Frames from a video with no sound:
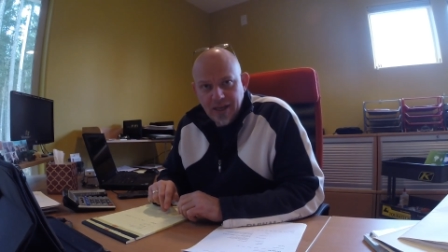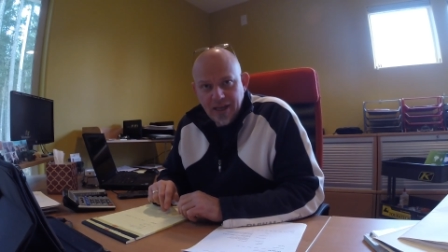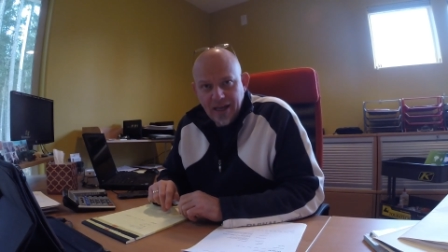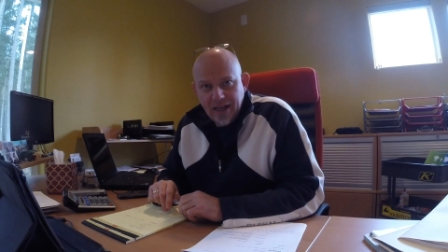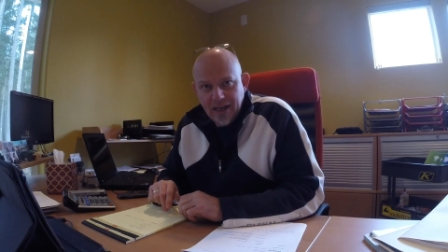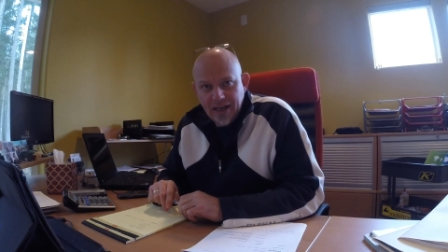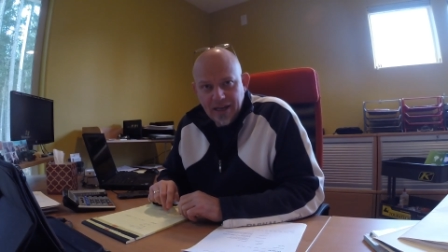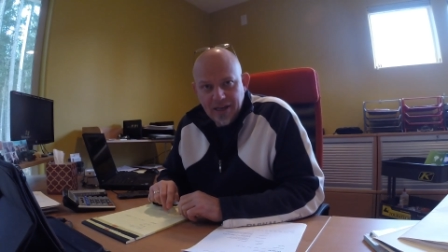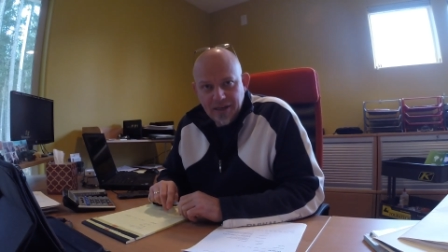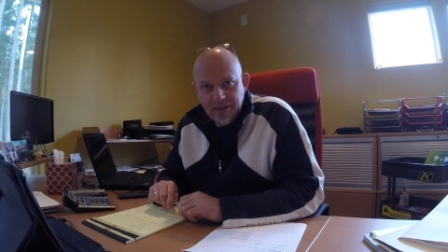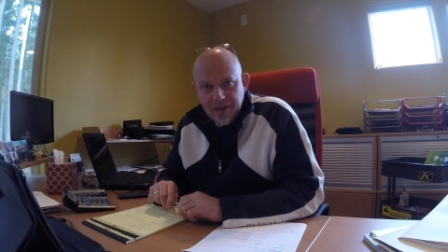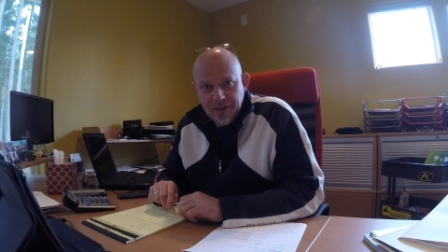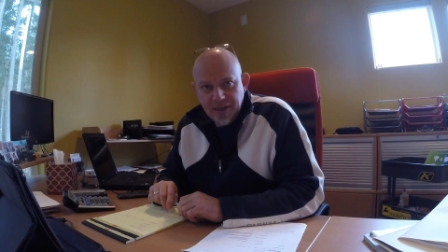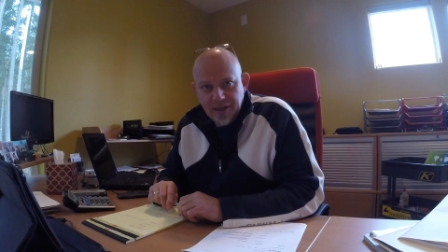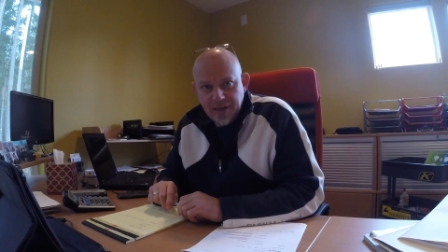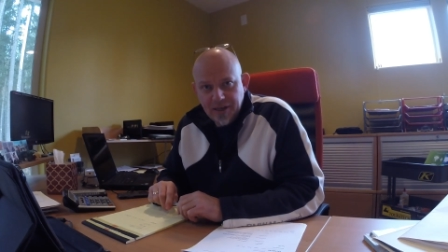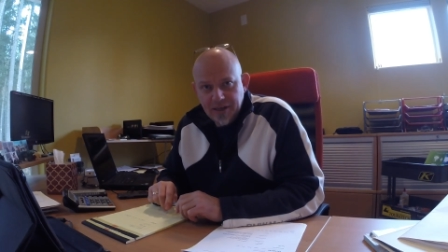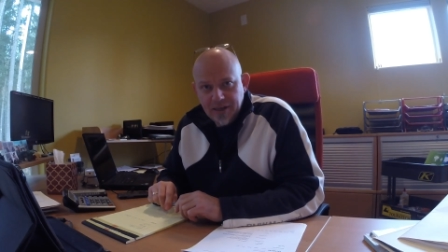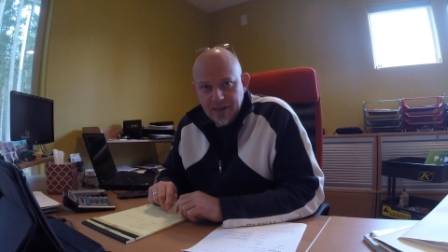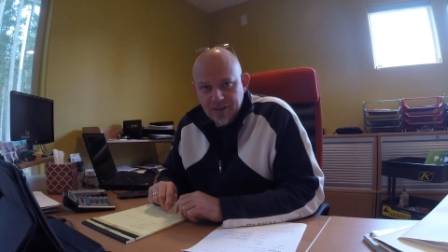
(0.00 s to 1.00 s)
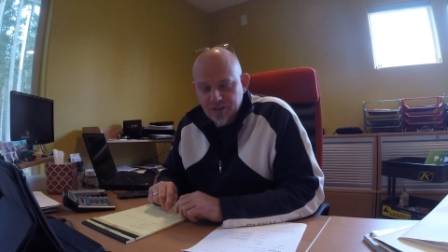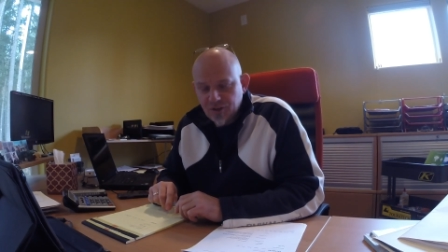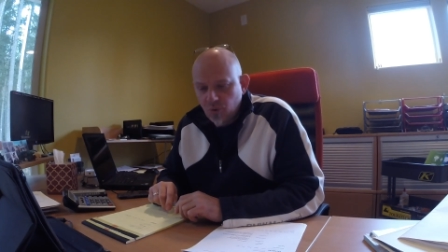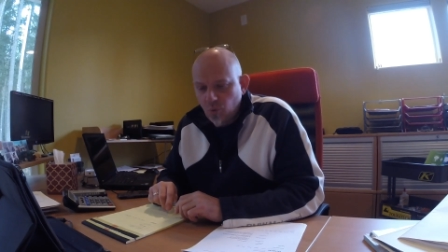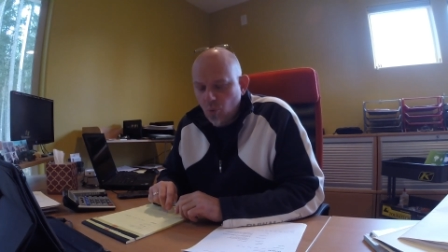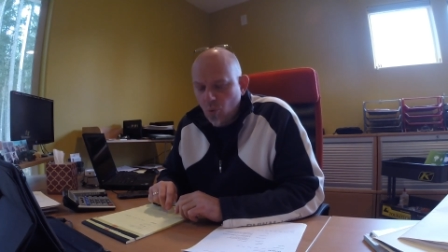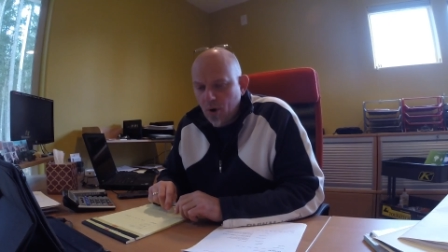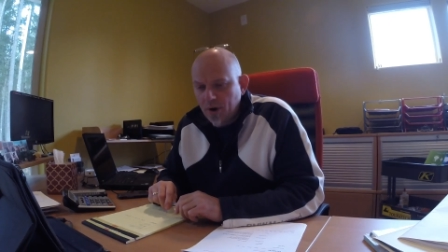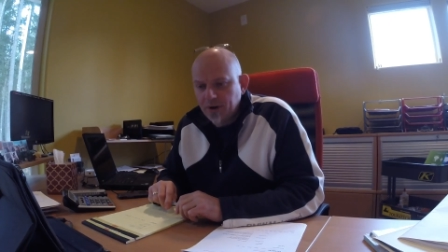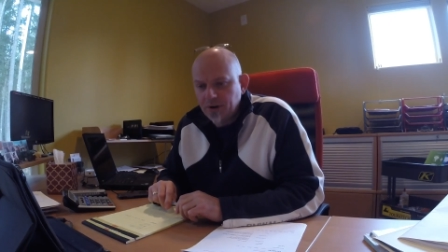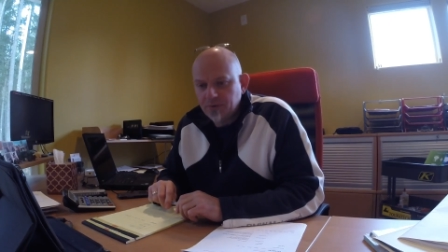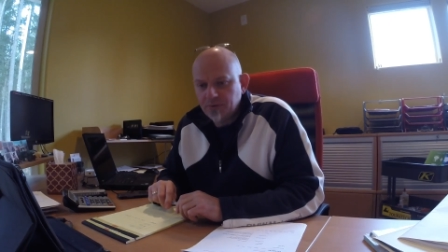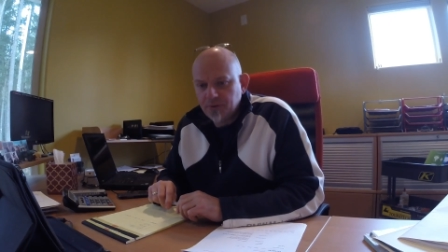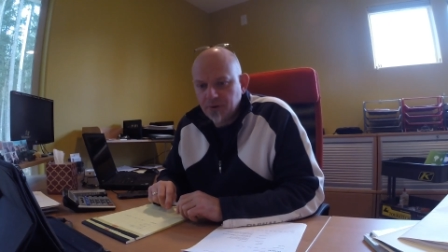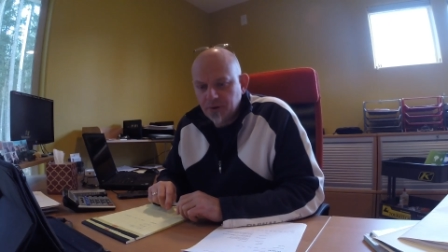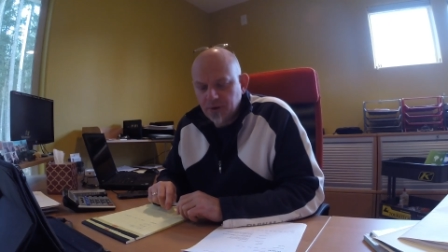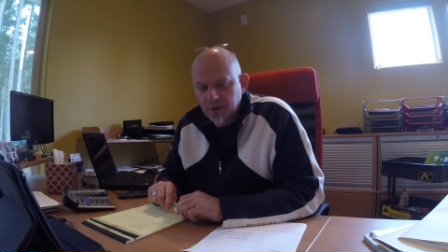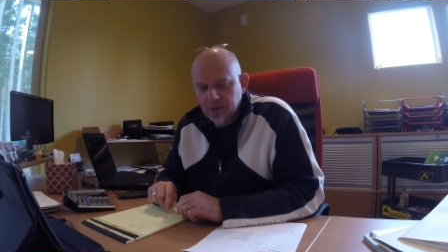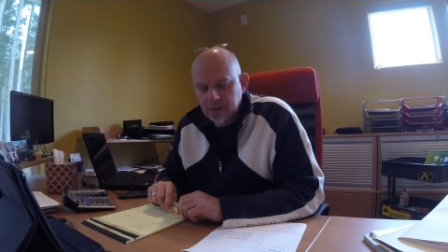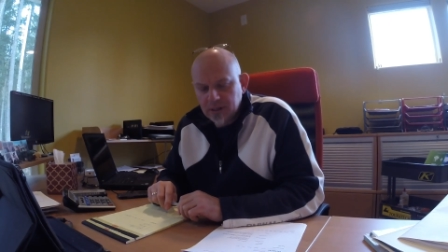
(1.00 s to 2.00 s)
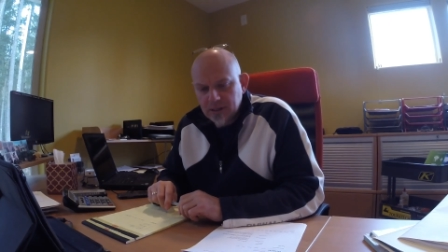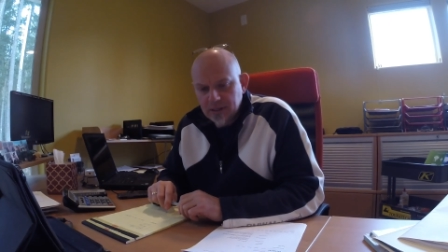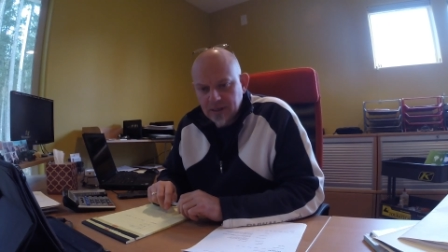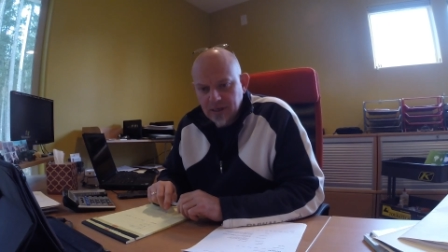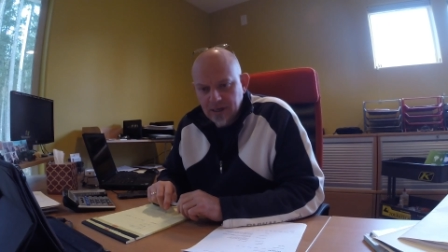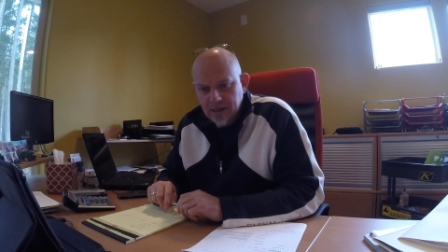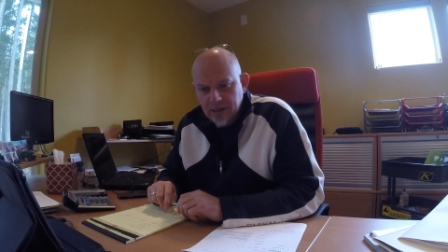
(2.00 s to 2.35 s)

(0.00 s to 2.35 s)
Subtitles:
and it's a wonderful